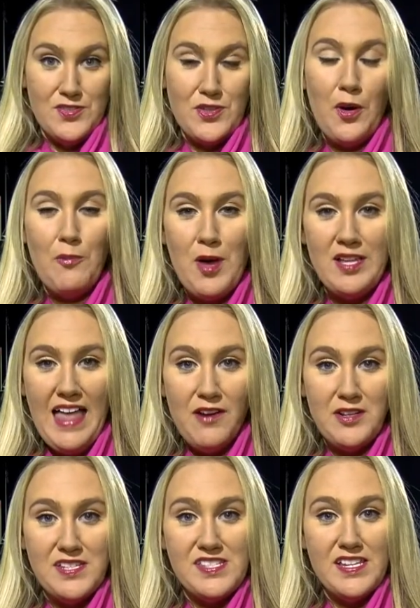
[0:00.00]
So Hopewell
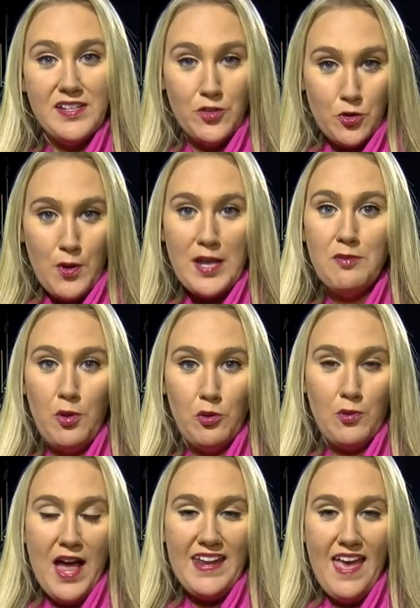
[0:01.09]
Loudon's incredible
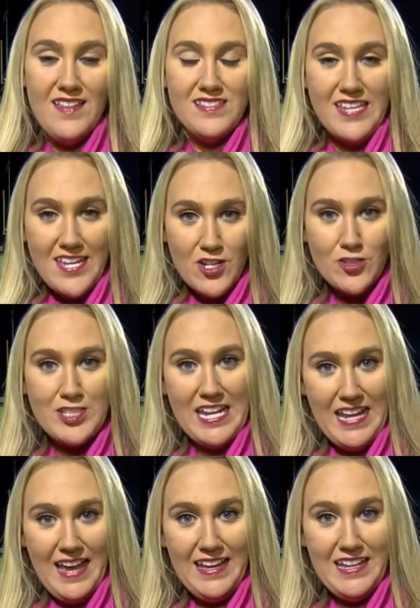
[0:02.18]
run ends here
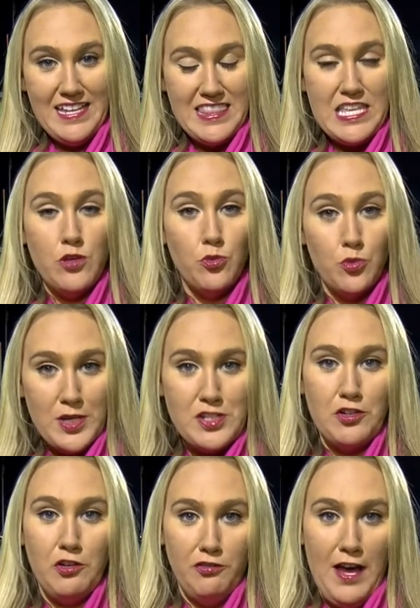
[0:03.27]
tonight in the
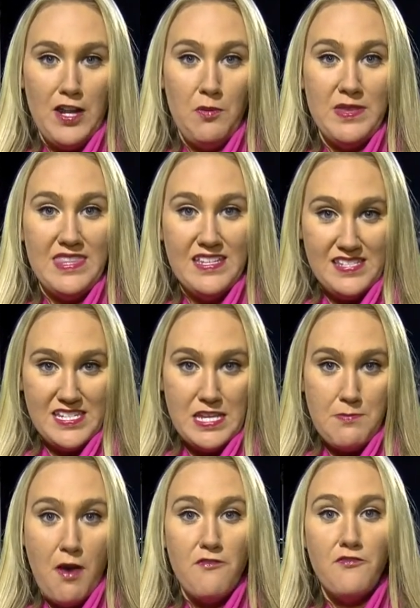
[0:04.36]
regional final, but this
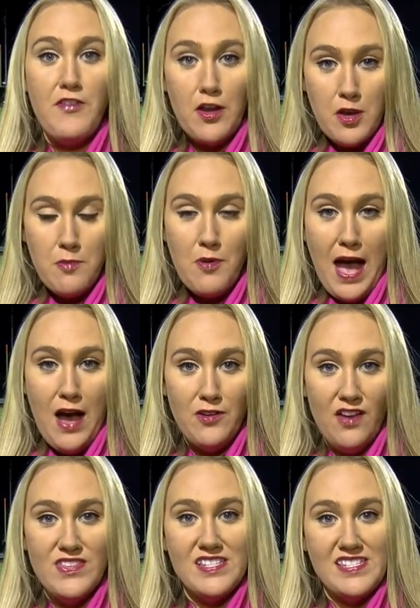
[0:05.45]
team very proud
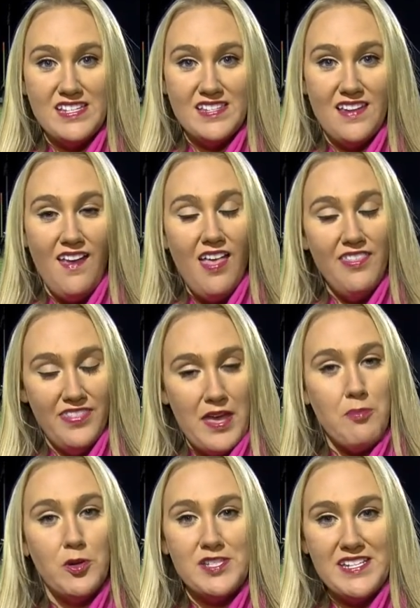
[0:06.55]
of the season that they
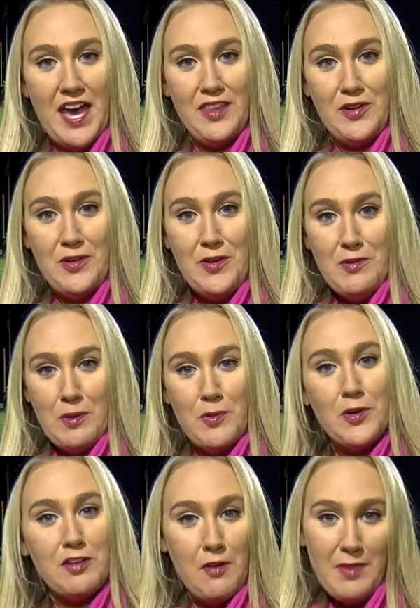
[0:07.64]
put together.
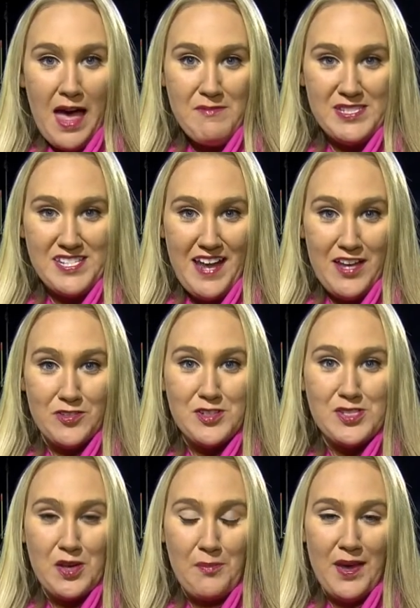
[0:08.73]
Reporting from Lima tonight,
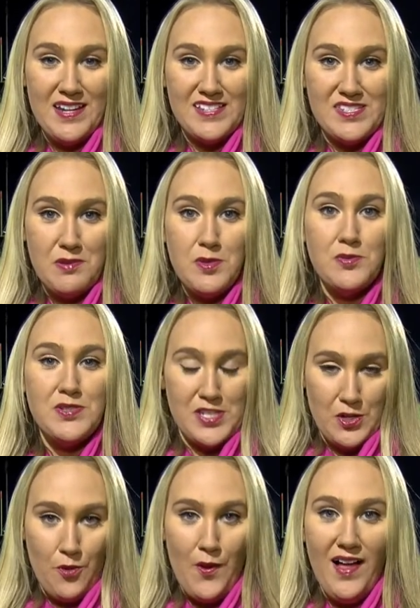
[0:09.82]
Christy Copanis,
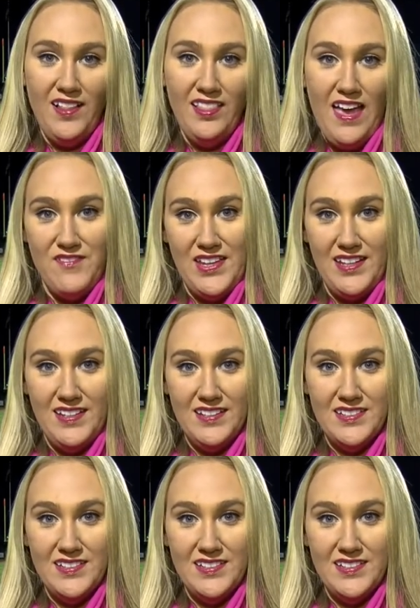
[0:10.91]
WTOL 11.